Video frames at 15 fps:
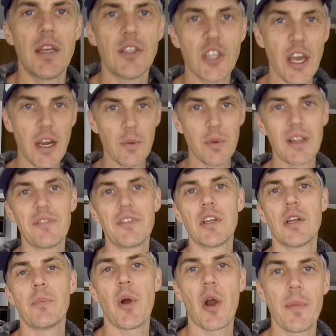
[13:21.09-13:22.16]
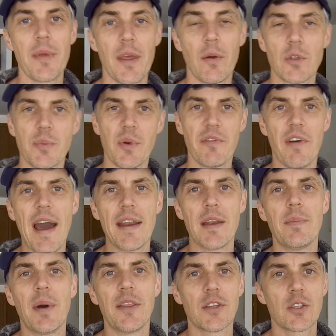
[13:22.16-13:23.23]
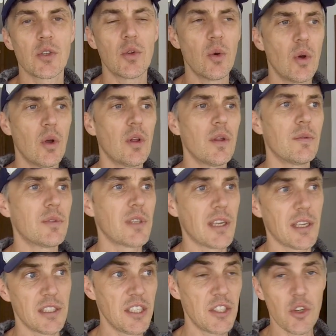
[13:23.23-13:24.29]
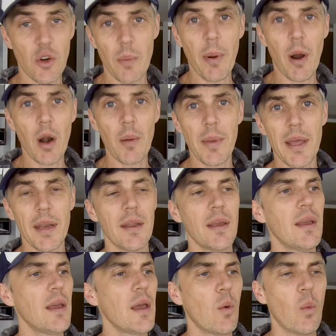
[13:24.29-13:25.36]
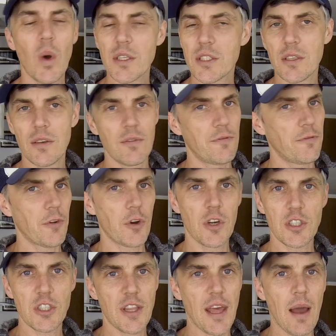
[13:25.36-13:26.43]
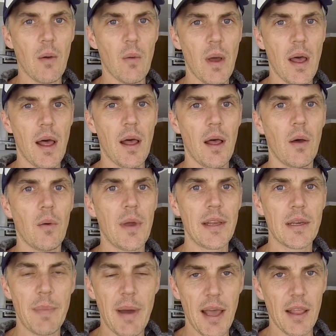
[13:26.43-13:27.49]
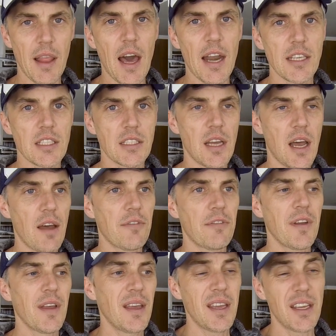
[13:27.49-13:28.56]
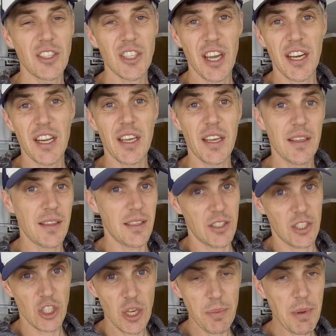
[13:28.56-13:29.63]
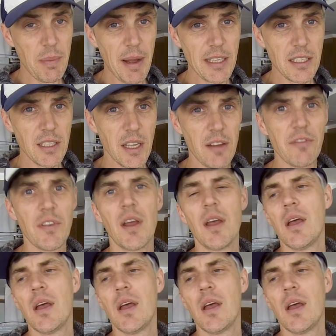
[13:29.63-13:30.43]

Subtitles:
In China, we lived in an apartment that was provided by the school. It was like a teacher apartment. Wasn't furnished that well. We had to buy a lot of stuff. In China, it's cheap to buy stuff,